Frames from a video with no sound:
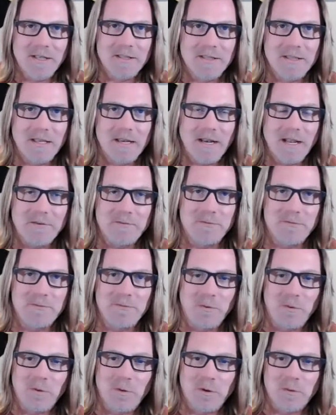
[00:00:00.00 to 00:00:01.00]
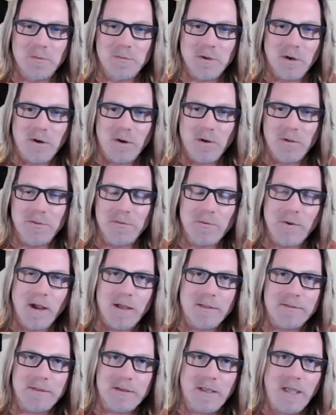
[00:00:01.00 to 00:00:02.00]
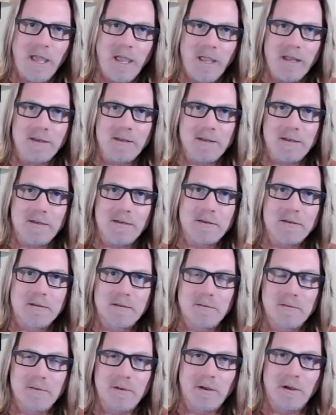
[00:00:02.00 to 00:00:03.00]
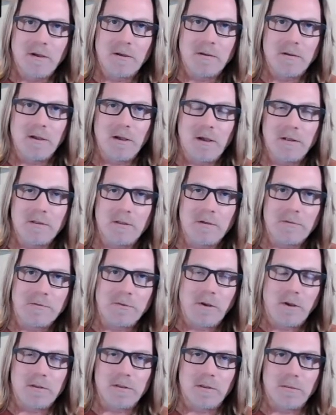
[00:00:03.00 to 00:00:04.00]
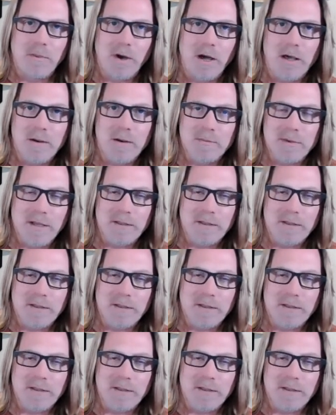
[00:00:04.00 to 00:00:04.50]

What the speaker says: that have formed all throughout the canyon on the bottom down